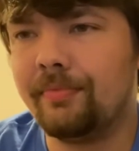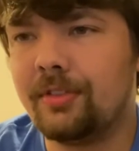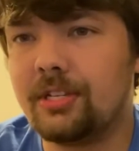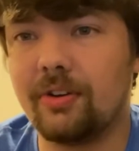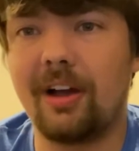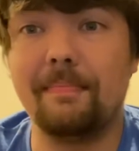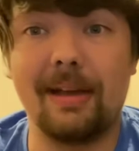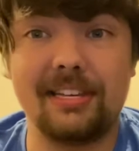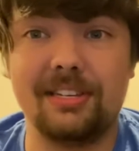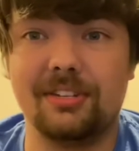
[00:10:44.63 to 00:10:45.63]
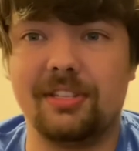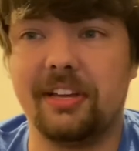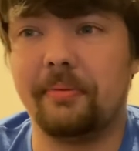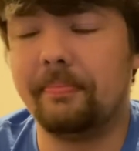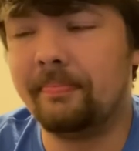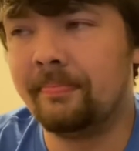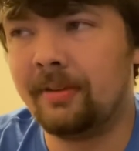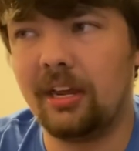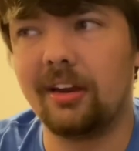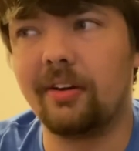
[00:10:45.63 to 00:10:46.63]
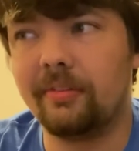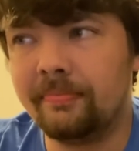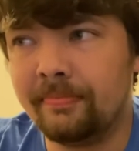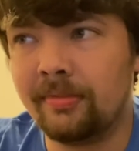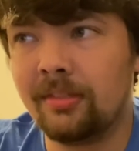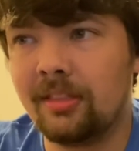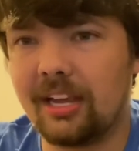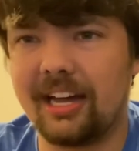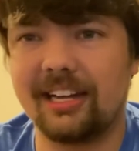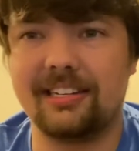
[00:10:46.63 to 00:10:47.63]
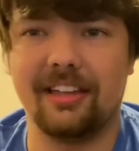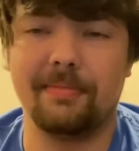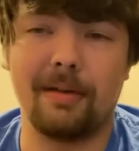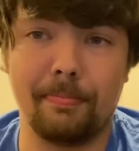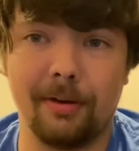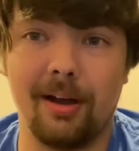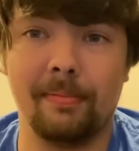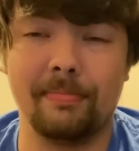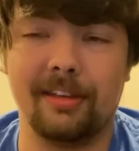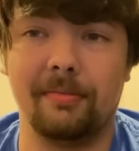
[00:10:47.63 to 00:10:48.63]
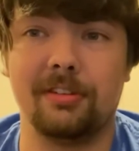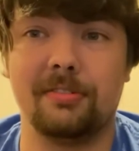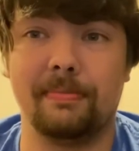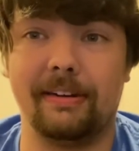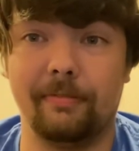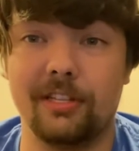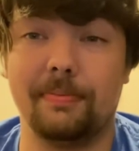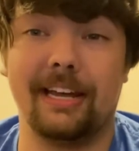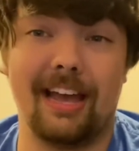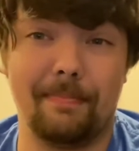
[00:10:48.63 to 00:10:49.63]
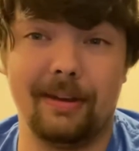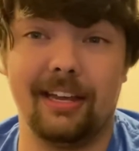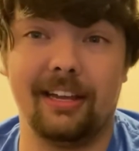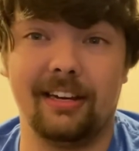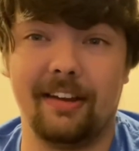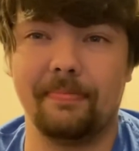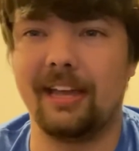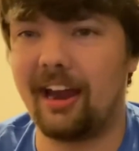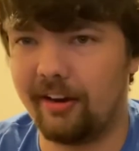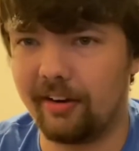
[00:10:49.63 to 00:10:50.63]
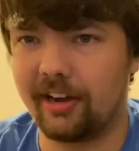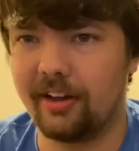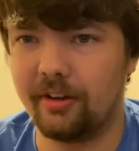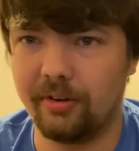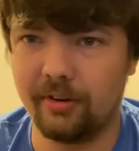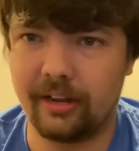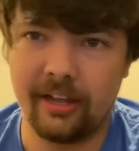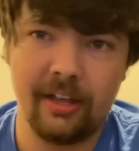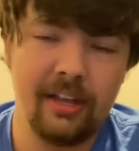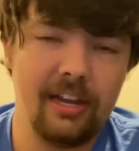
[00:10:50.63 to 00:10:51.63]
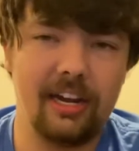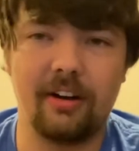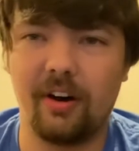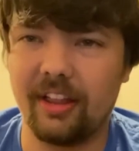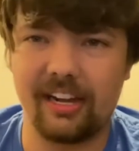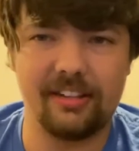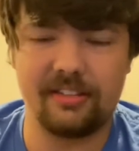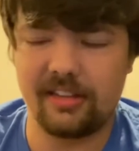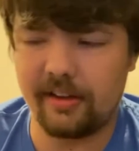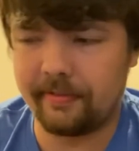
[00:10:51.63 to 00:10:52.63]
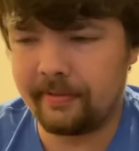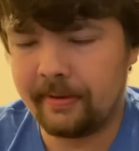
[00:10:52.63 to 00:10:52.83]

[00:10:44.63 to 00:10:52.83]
So I message them, I tell them my problem, tell them what's been happening, give them the error code, all that good stuff.